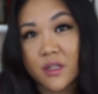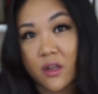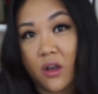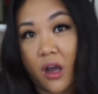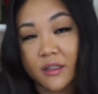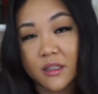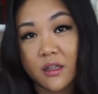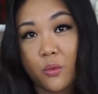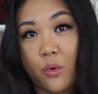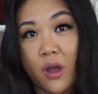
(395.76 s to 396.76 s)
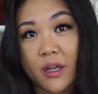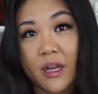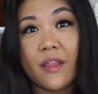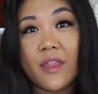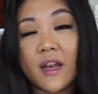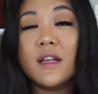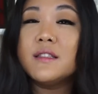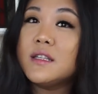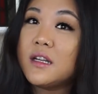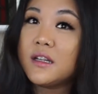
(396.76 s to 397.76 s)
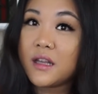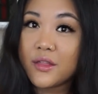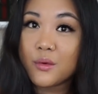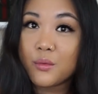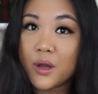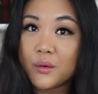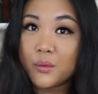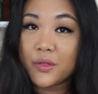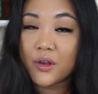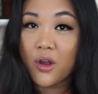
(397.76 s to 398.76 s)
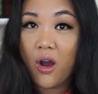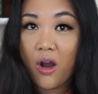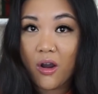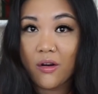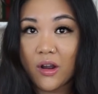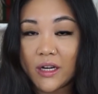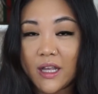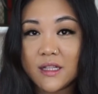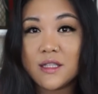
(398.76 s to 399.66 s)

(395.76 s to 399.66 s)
the gondola one, and then I seen another one with a car on it.